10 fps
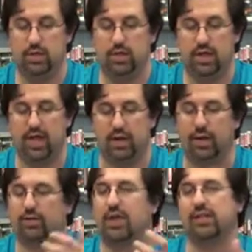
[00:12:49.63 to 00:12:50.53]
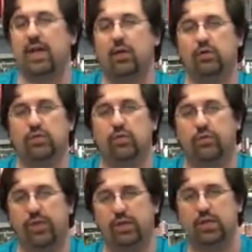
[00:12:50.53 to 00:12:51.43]
yeah, I mean it's got that old school
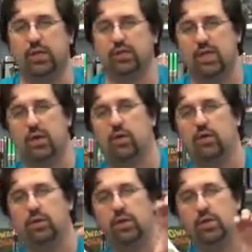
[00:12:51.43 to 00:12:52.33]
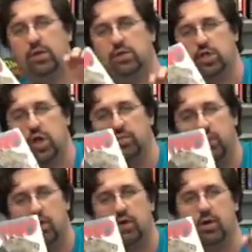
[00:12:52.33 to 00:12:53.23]
feel. He does that whole John
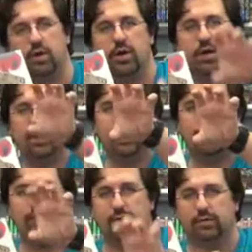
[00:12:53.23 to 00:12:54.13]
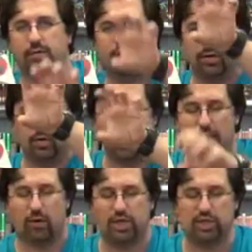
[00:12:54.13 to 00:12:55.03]
Byrne, you know,
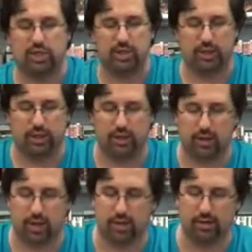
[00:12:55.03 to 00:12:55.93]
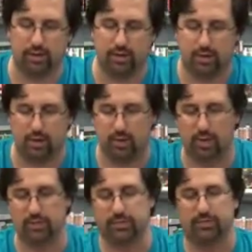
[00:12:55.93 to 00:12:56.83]
narration in the little
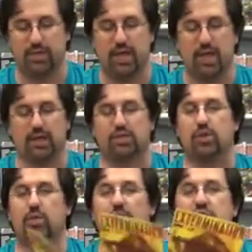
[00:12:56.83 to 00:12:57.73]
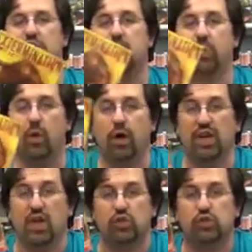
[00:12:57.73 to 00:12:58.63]
bubbles. Extermination #1,
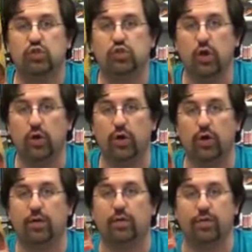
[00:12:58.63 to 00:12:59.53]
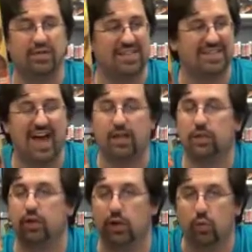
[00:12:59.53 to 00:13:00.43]
so good. It's
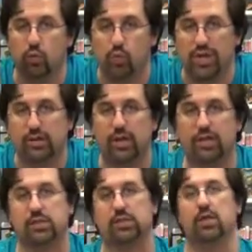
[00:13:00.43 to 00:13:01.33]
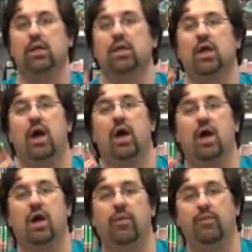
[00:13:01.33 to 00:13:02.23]
$1. Read this.
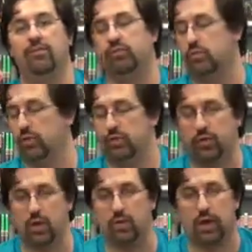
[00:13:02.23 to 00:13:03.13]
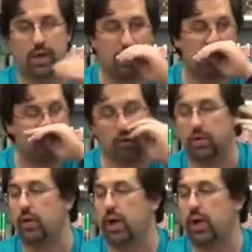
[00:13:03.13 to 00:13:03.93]
If you don't like it, you're